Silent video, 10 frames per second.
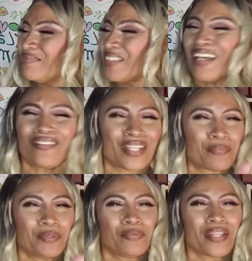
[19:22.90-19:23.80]
I don't like
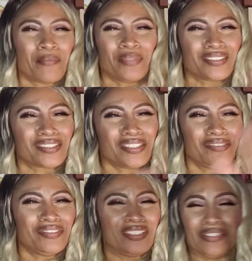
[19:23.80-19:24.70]
people that much to
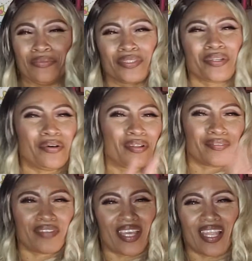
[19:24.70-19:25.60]
even deal with all
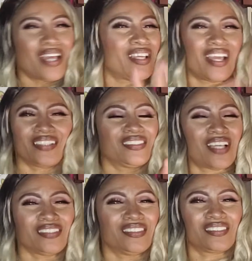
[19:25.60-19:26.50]
of that.
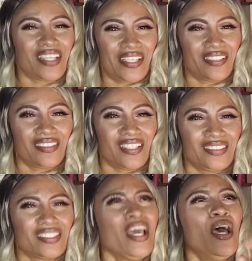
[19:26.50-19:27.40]
I just can't. I
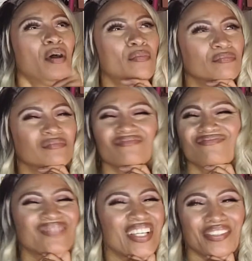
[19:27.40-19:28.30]
just can't. No,
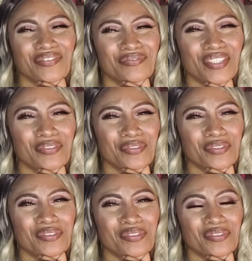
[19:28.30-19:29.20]
no, no, no, no,
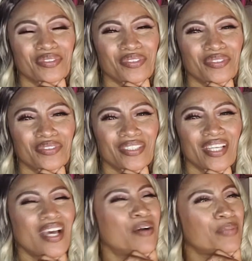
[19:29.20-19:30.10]
no.
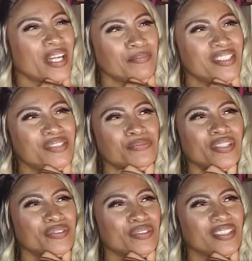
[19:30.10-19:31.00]
But I'm just
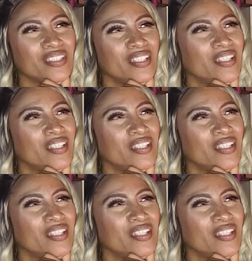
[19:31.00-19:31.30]
wondering,